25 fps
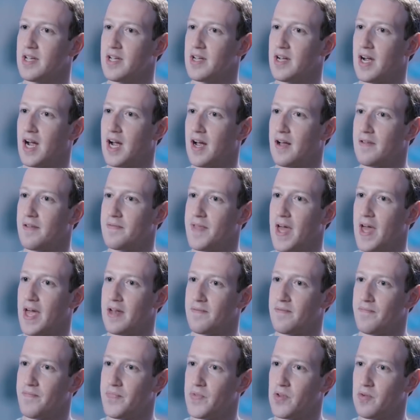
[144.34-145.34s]
car collection,
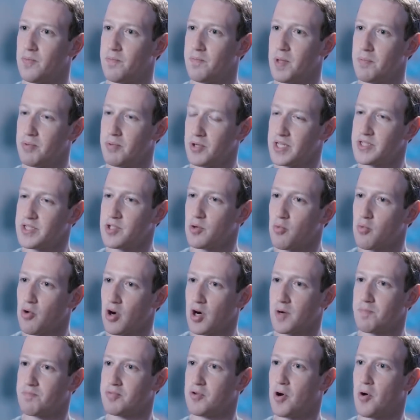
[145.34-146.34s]
but Mark
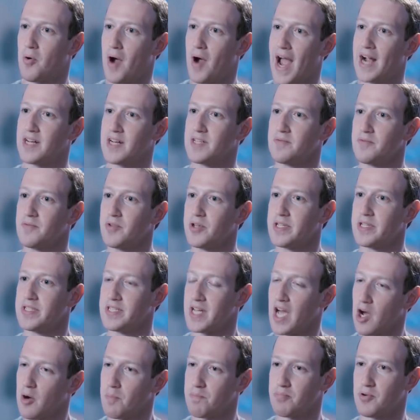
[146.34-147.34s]
Zuckerberg's garage is
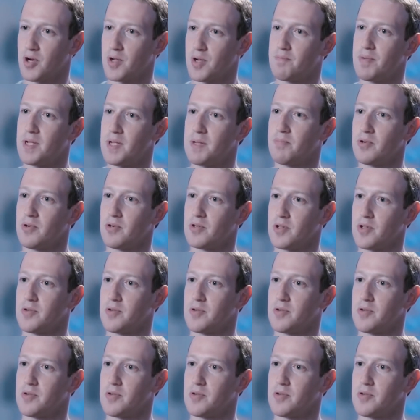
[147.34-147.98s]
occupied by some